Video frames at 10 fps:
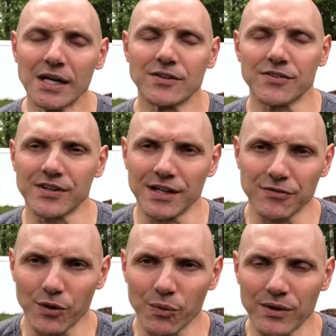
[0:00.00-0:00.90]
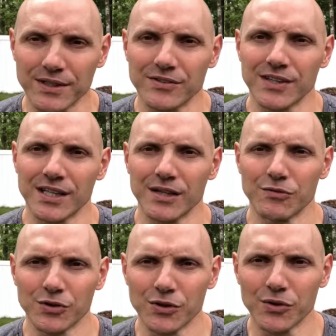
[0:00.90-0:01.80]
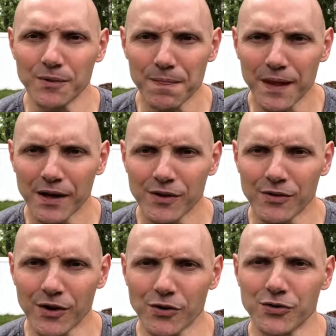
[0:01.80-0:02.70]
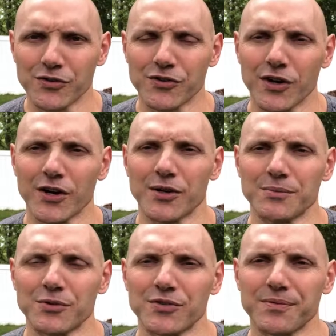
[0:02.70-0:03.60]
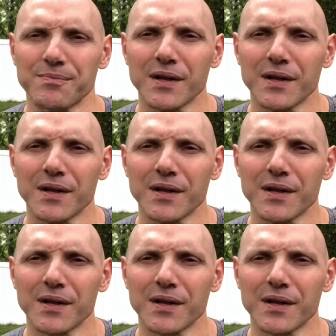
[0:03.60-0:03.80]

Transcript: to see if they're willing to give you those terms.